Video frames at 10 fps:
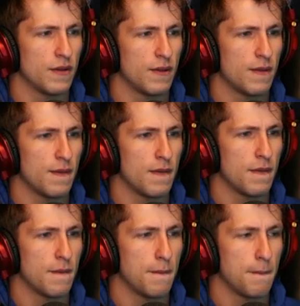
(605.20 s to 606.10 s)

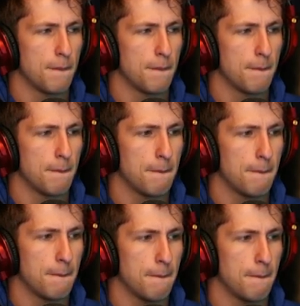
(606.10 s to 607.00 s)

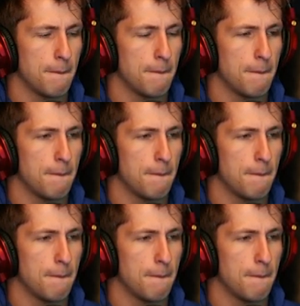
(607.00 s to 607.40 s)
Nothing is said.